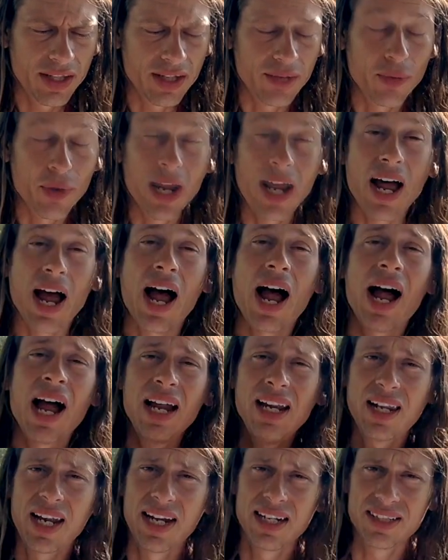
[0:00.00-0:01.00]
way
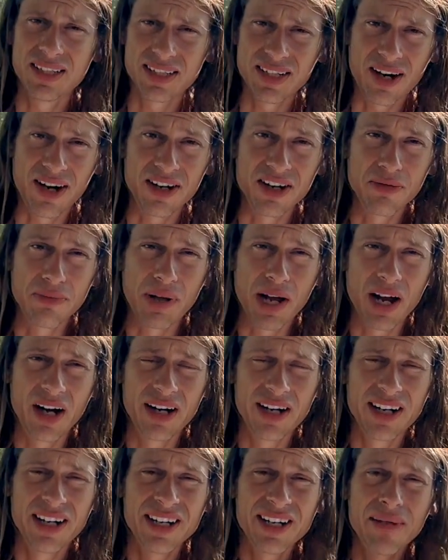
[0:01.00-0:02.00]
I like to talk
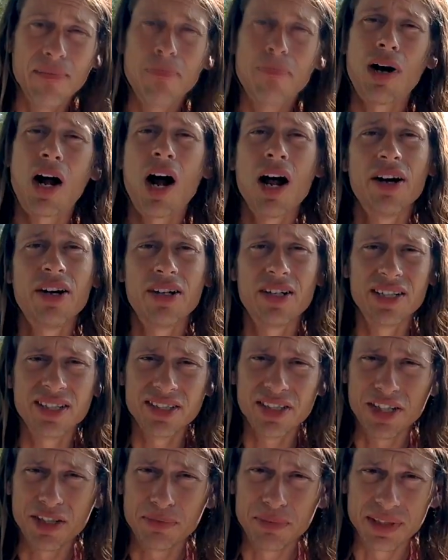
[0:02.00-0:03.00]
about it in a modern
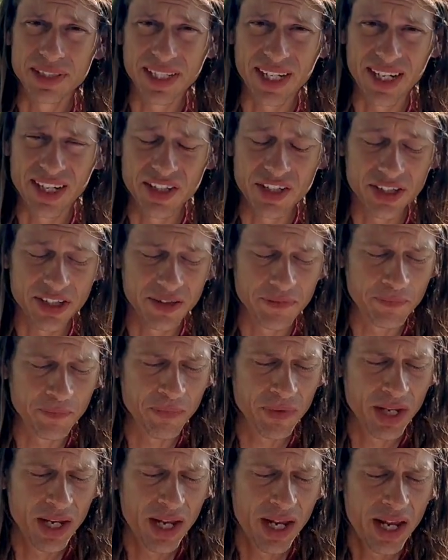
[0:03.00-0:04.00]

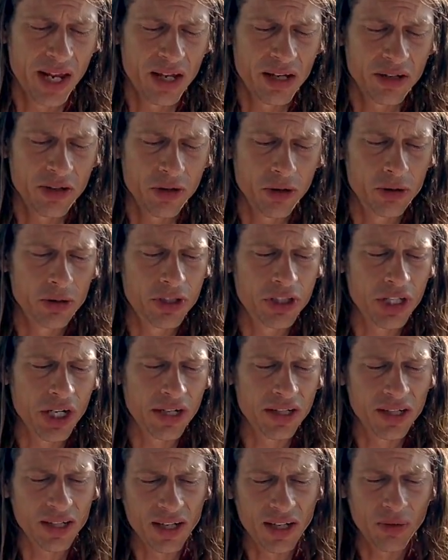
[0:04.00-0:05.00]
interpretation, Guru
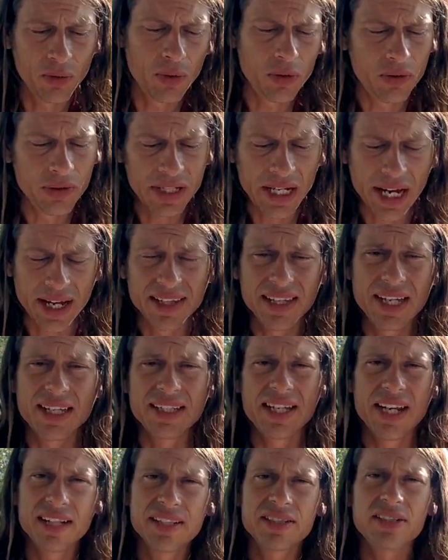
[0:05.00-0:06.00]
Chandala, well, yeah, that
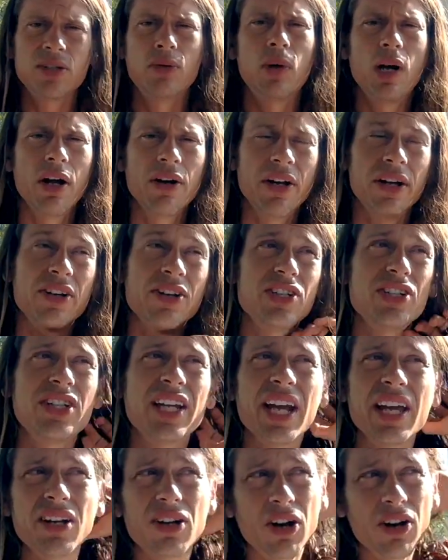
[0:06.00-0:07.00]
takes a little while to
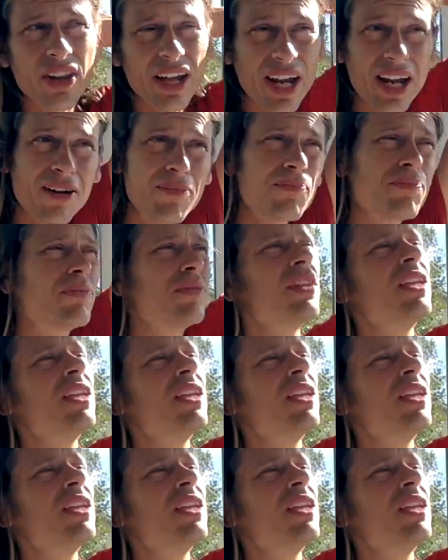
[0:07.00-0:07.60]
understand all that.